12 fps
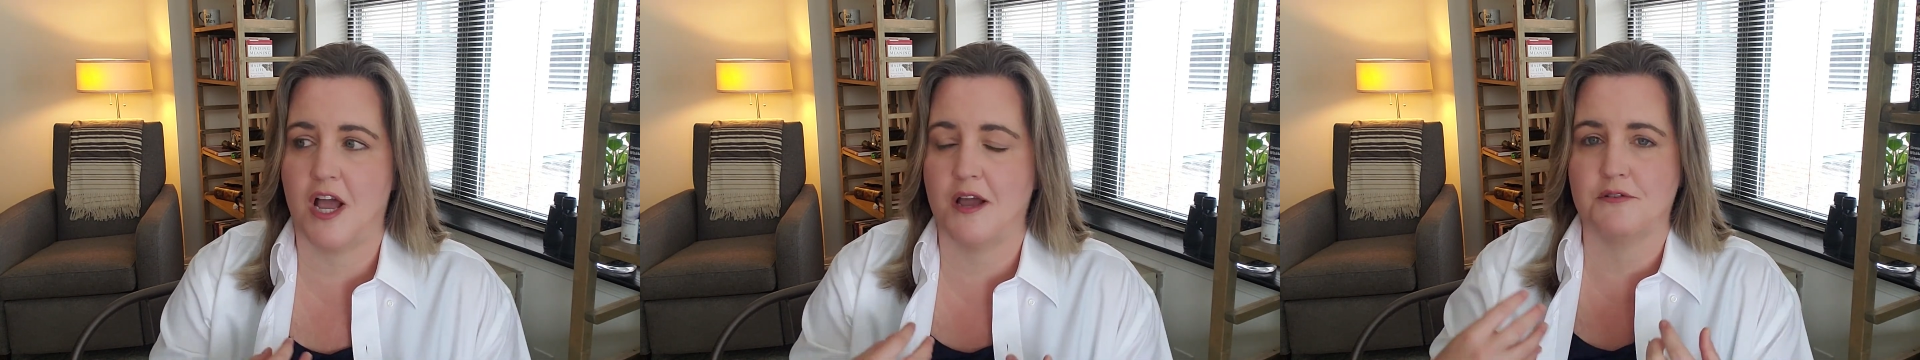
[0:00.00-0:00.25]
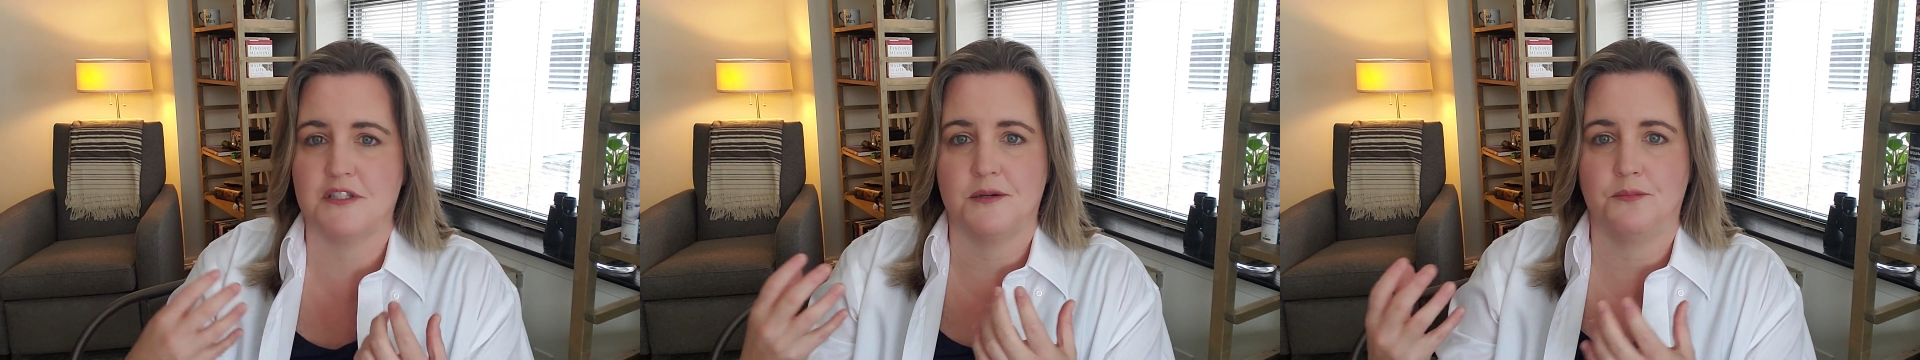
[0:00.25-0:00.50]
I
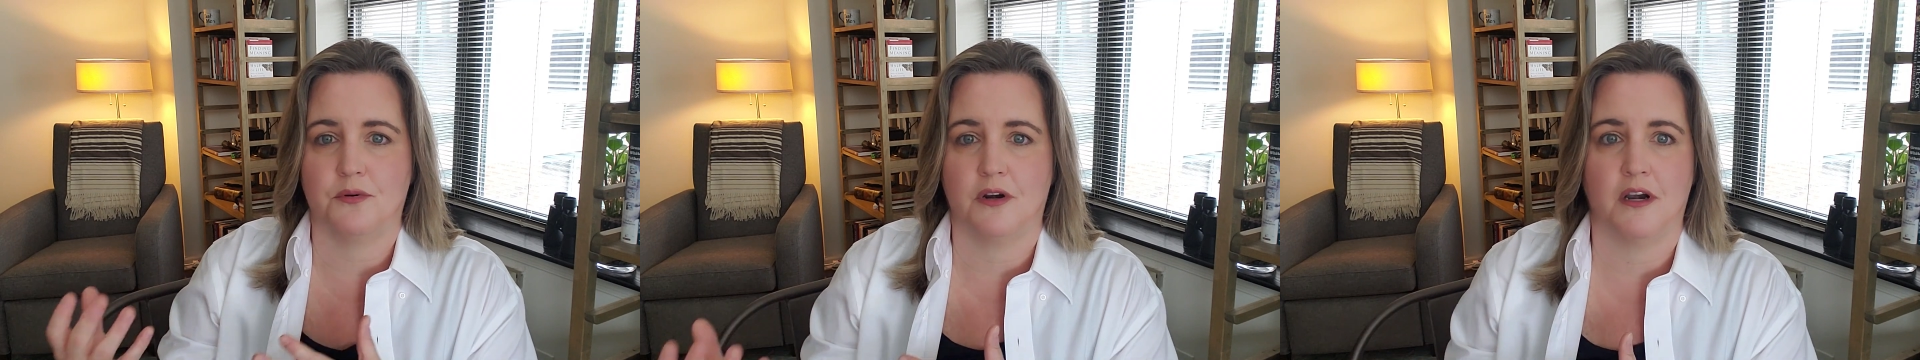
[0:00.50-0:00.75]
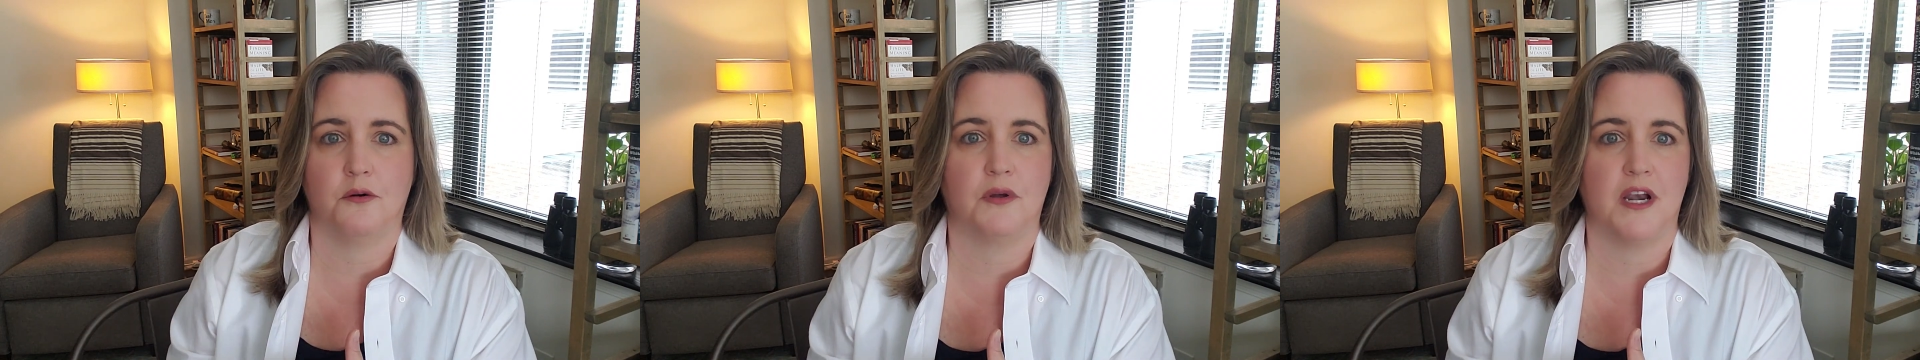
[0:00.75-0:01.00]
was
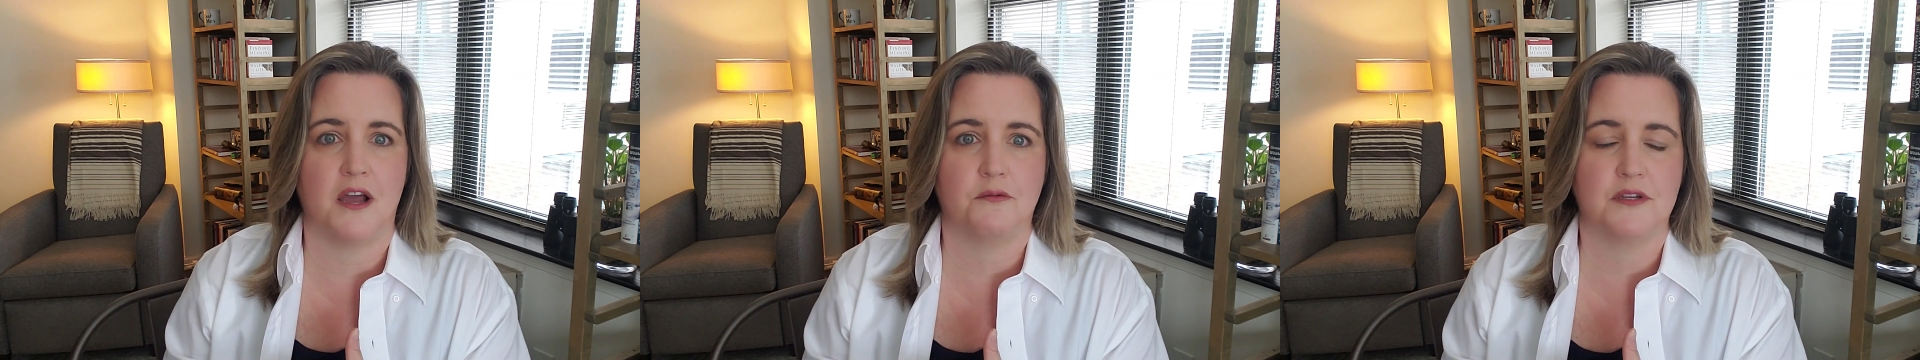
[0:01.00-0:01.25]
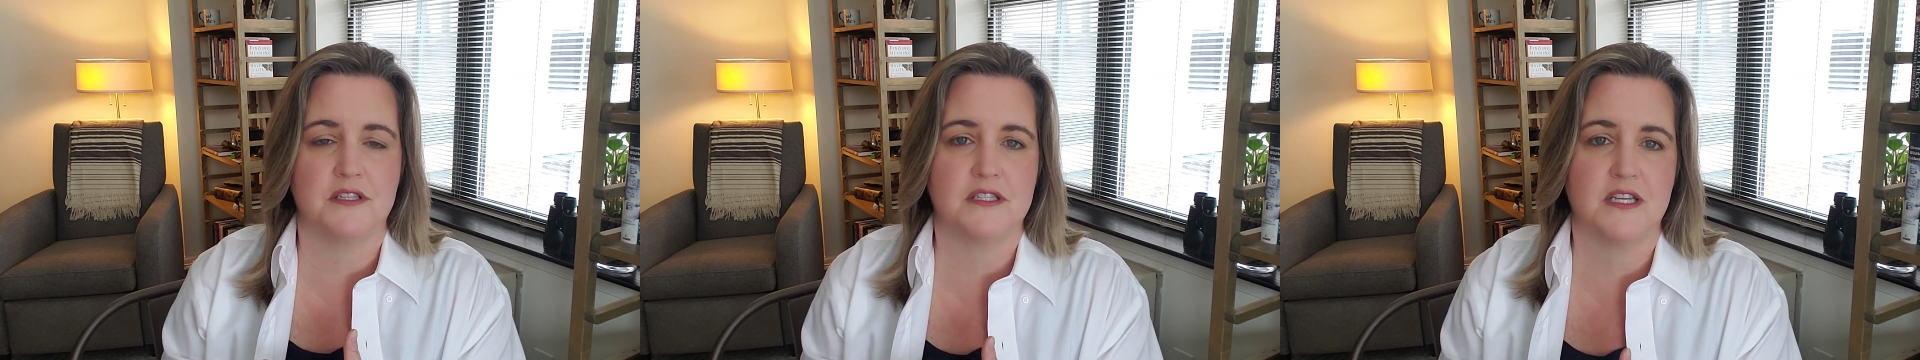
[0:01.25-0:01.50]
temporary when I
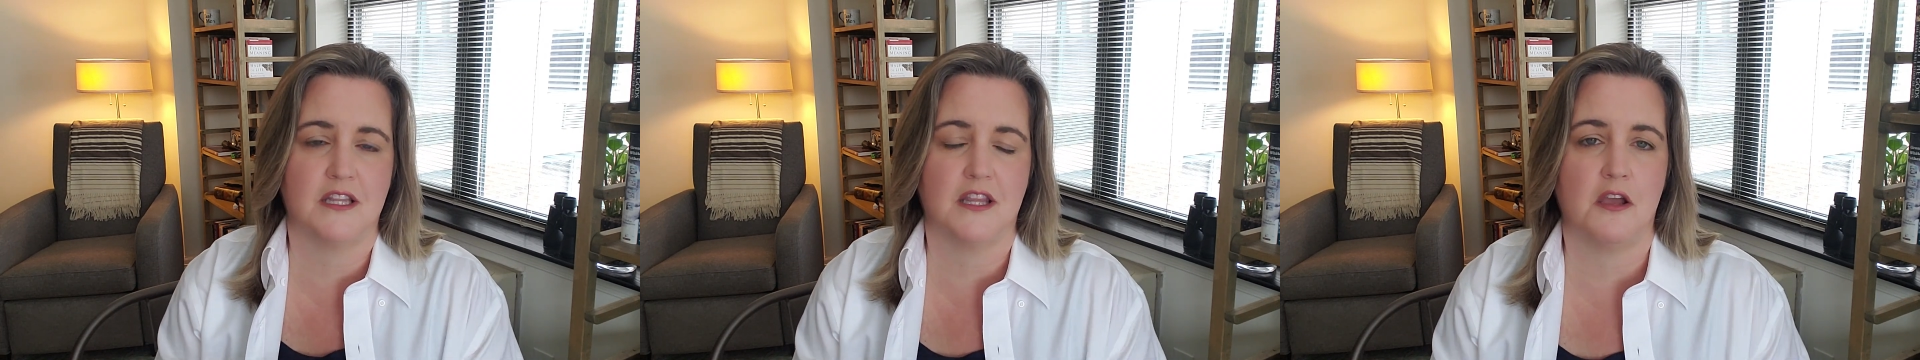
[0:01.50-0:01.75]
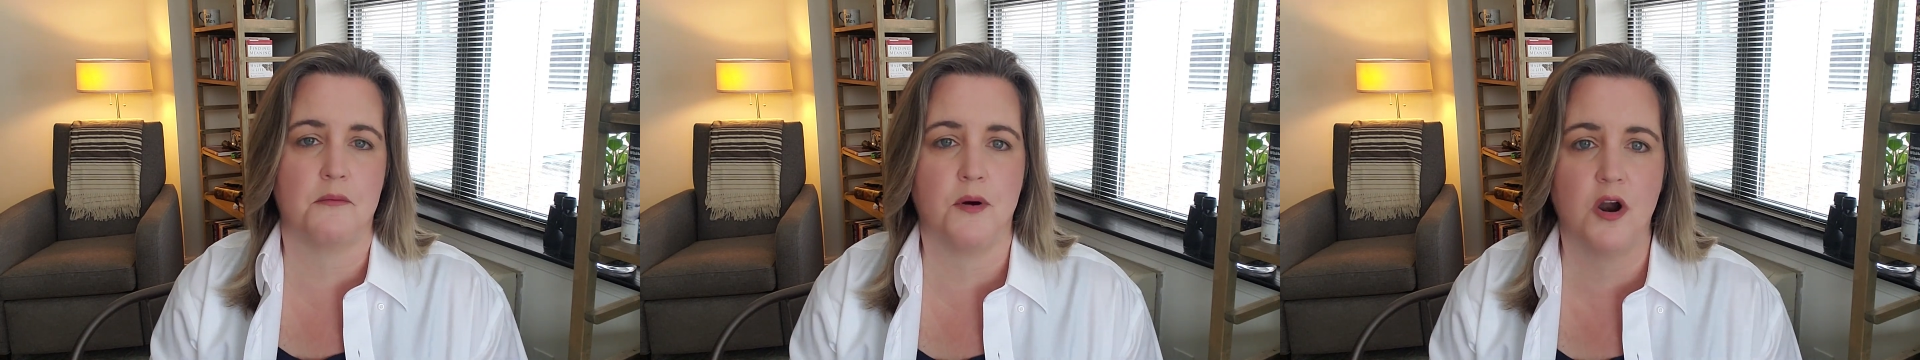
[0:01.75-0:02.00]
was in
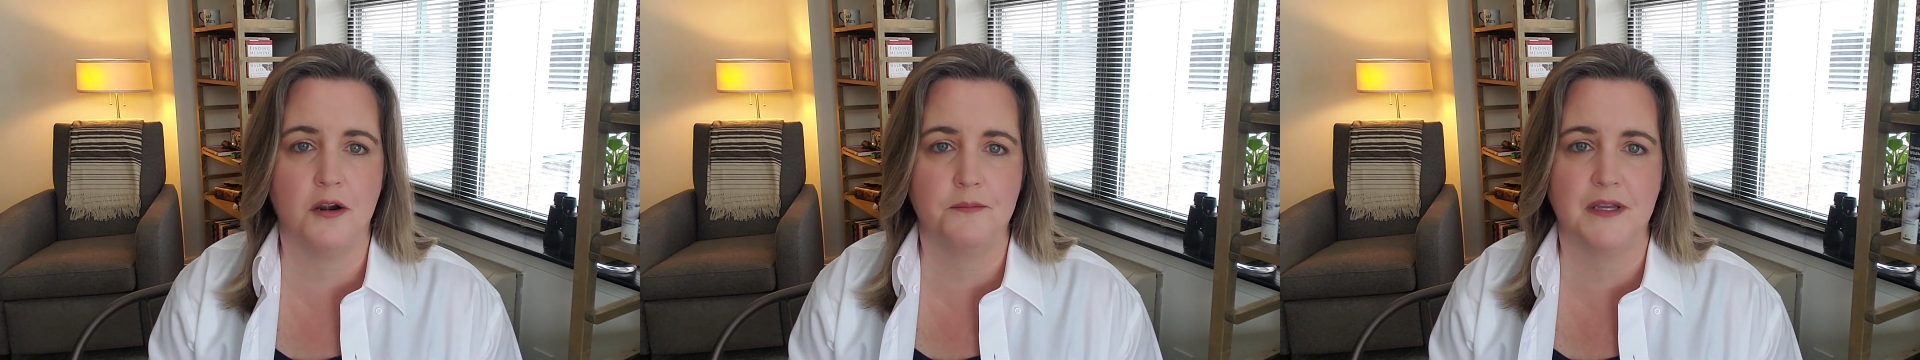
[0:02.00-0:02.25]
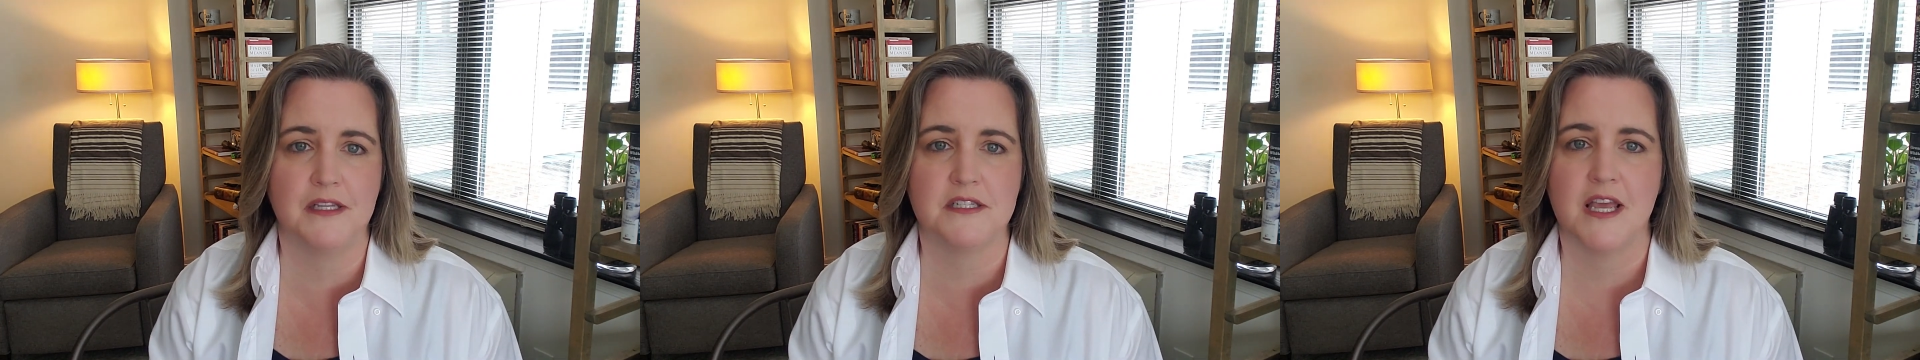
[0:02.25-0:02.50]
the
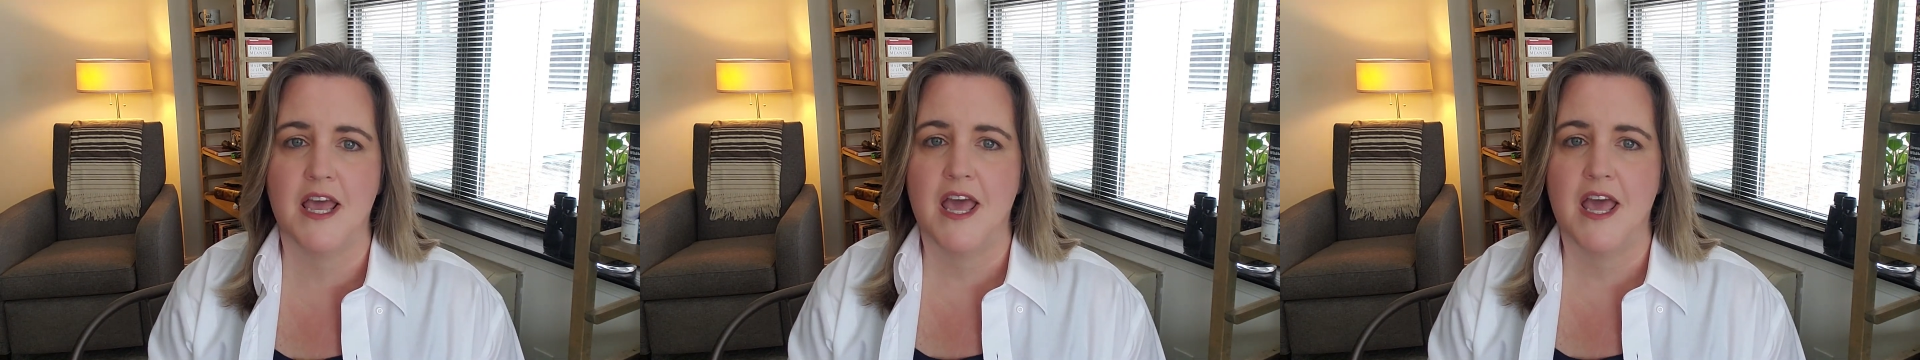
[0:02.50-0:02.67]
apartment.